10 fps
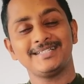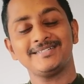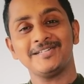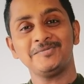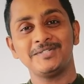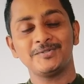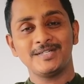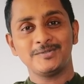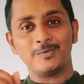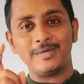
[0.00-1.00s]
then trust me,
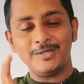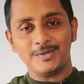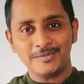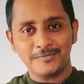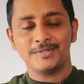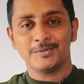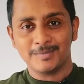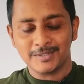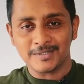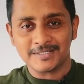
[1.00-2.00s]
today's video is for you,
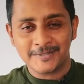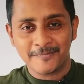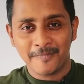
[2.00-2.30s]
because